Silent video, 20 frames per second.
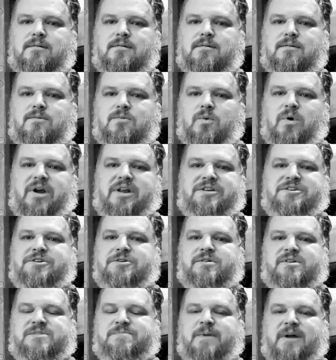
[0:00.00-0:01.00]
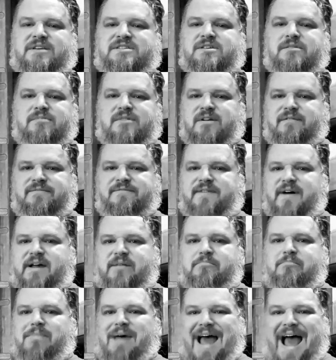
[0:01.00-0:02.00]
What, did you expect something to
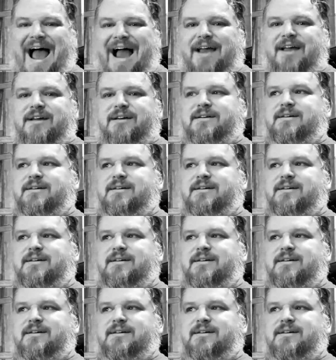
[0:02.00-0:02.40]
fight back?